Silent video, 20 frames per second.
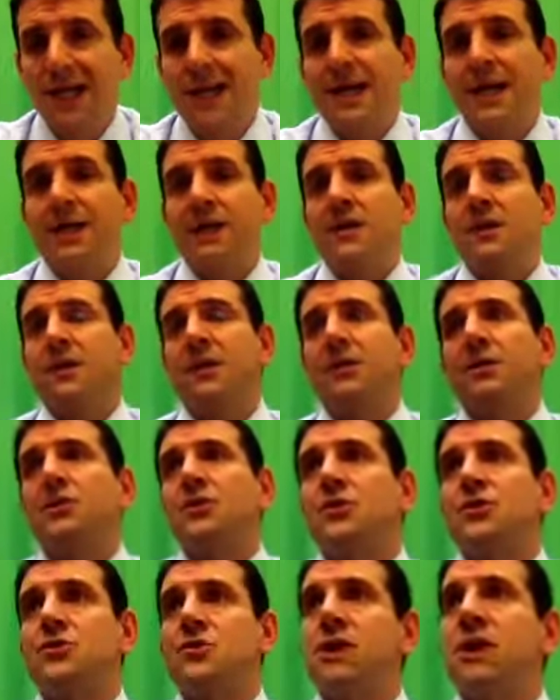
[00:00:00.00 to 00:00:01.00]
And in
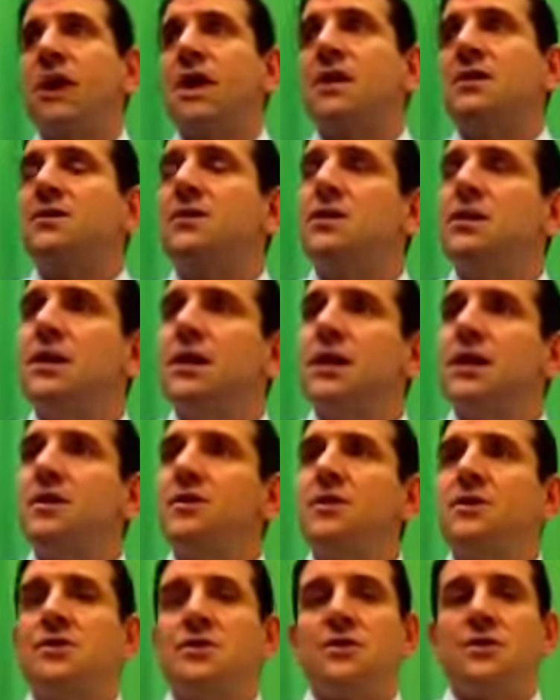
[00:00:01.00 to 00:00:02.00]
contrast,
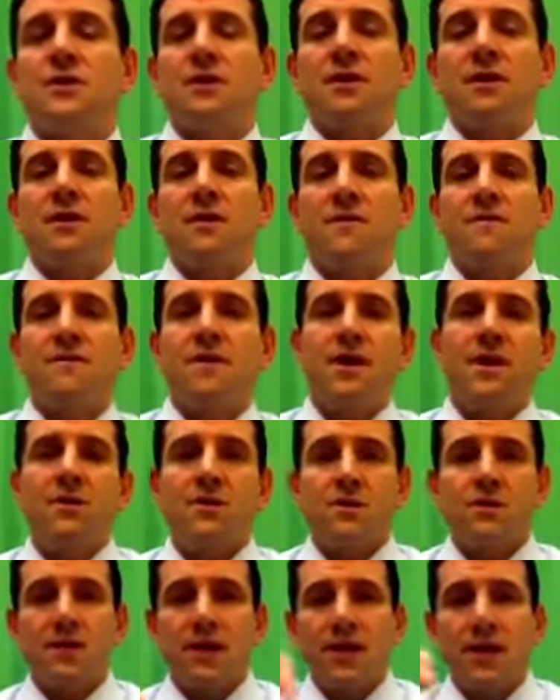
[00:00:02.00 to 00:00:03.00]
this is a
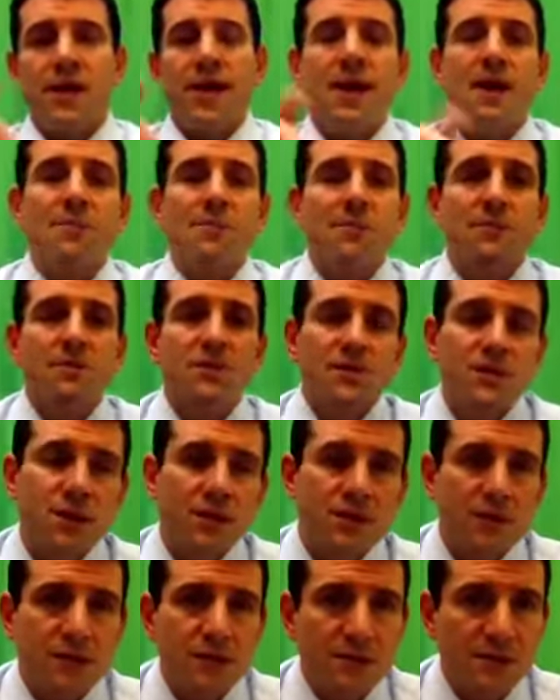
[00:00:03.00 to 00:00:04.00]
feather in the cap of the
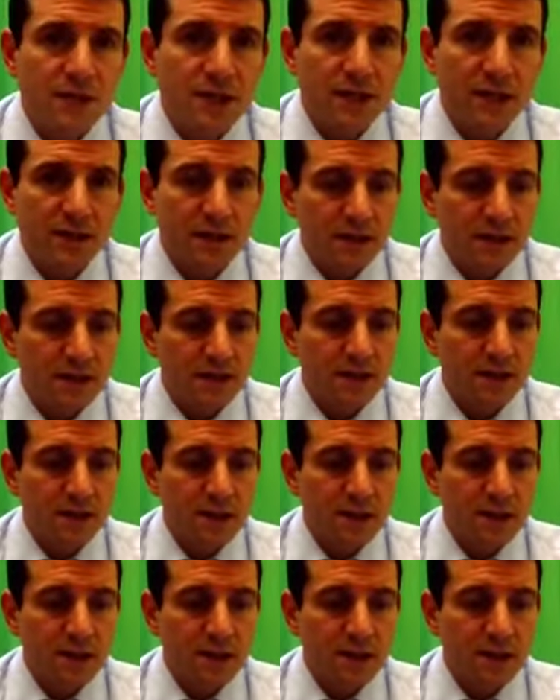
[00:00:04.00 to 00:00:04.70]
Southerners, saying that